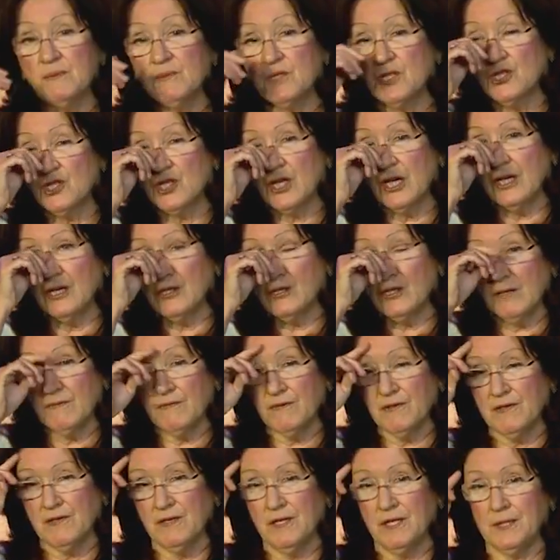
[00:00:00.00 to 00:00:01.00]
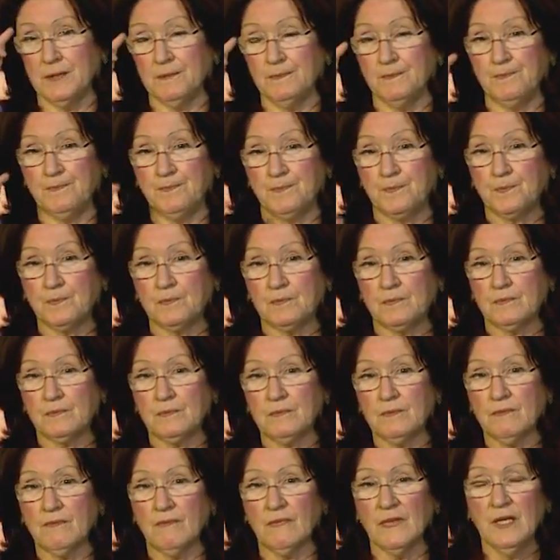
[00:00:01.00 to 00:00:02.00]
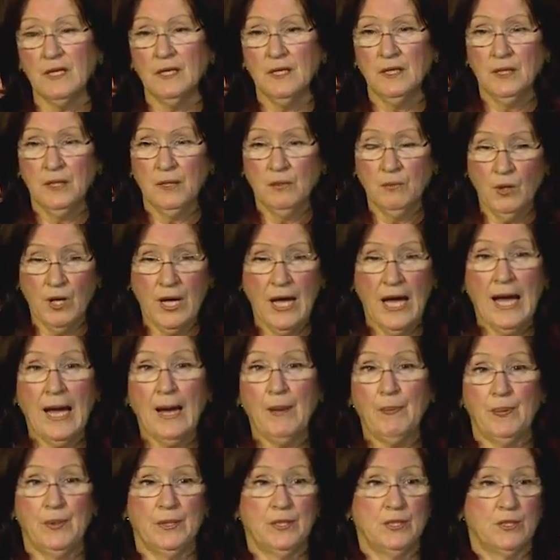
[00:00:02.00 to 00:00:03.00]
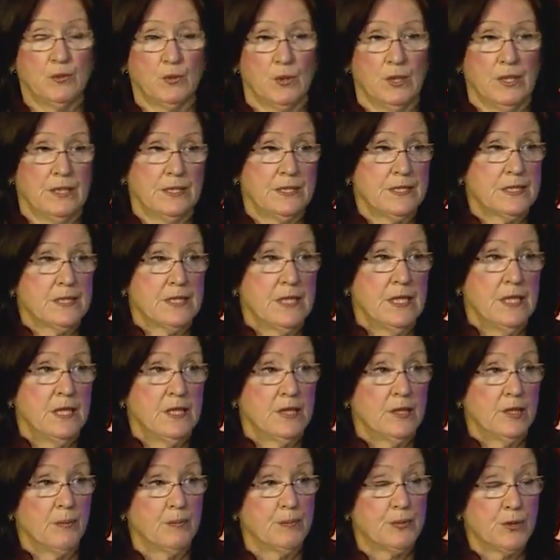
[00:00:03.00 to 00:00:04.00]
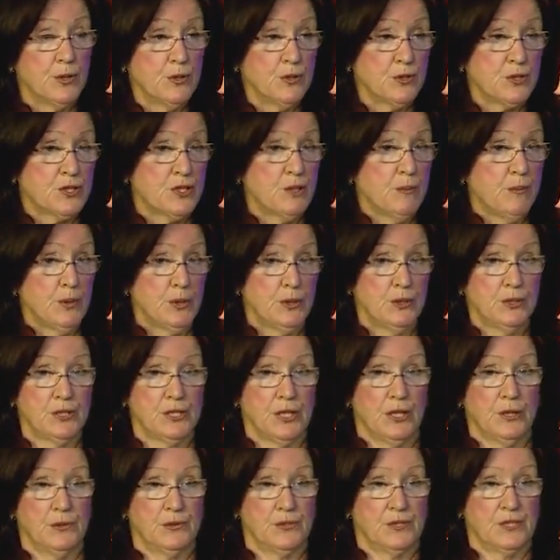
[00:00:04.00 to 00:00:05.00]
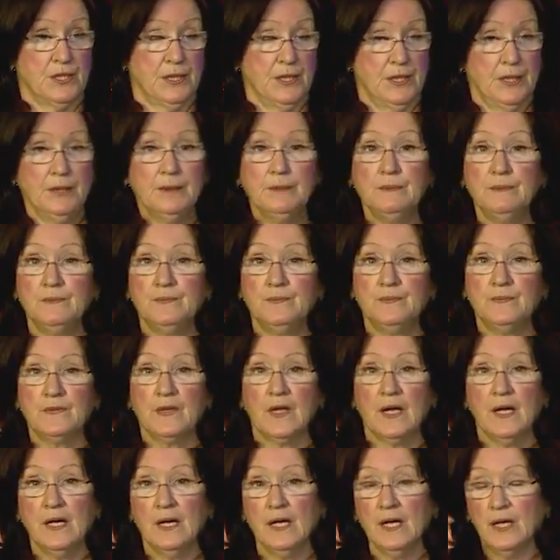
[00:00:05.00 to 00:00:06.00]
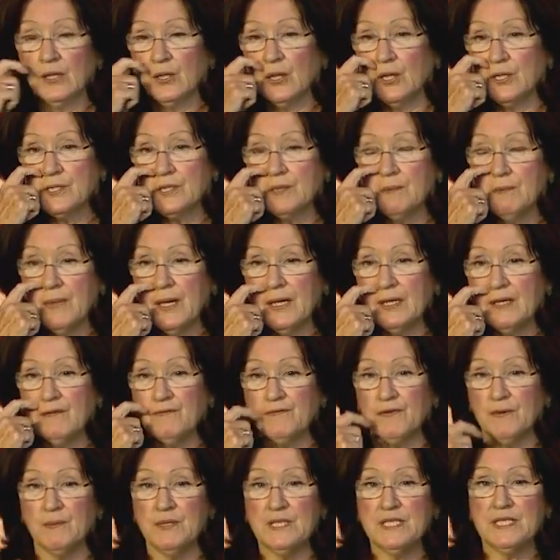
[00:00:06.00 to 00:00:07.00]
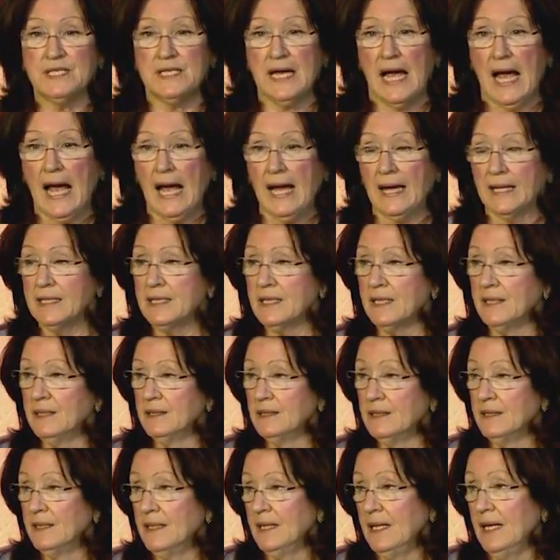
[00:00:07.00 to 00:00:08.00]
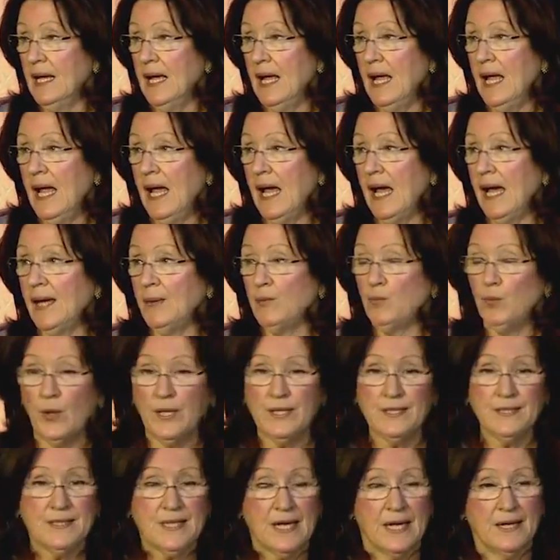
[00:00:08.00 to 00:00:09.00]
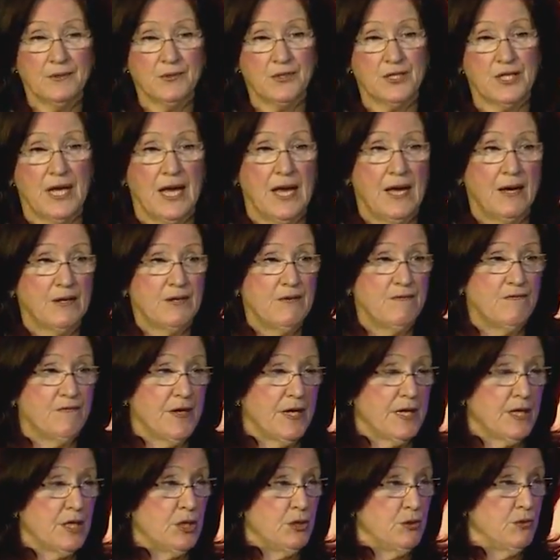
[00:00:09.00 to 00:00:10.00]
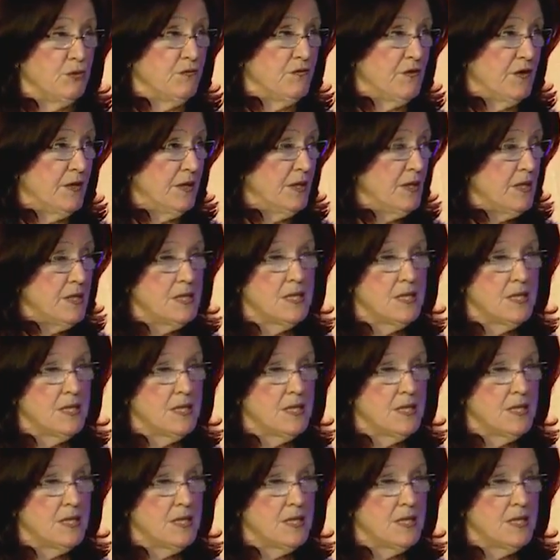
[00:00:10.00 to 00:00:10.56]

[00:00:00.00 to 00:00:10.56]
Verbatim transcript: to change everything. What happened was that Bruce the bulldozer got some money from his dad and went downtown in Vancouver